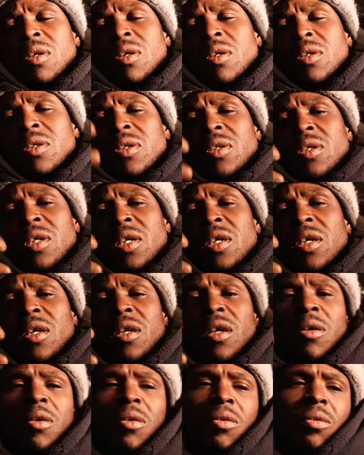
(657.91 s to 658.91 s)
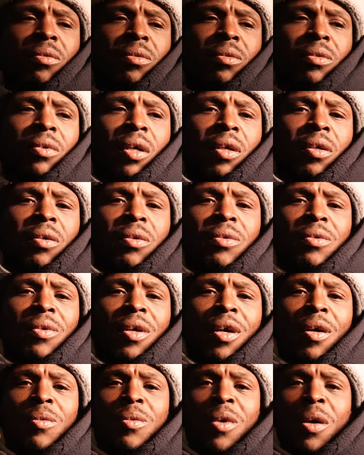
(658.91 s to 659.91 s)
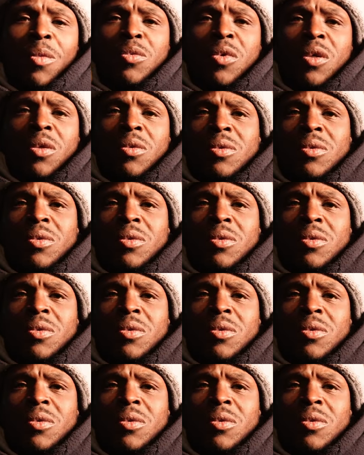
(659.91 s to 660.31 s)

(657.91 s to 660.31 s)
Other than that, I don't, I don't, I don't I'm the